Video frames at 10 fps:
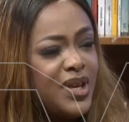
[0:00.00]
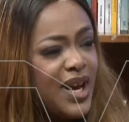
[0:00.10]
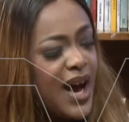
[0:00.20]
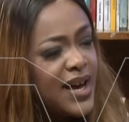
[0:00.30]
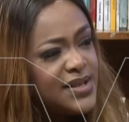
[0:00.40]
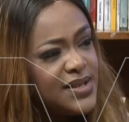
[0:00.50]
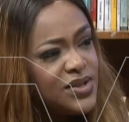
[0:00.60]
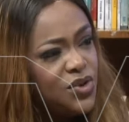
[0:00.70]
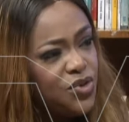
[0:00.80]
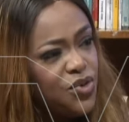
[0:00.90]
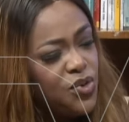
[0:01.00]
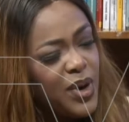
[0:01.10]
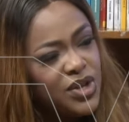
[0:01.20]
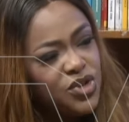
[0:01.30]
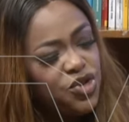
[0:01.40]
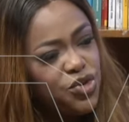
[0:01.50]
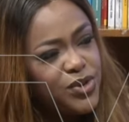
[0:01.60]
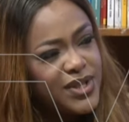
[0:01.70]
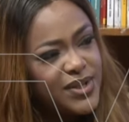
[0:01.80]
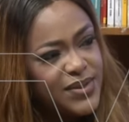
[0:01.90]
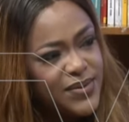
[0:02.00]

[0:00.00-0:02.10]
the cast, the crew. Where did you shoot it?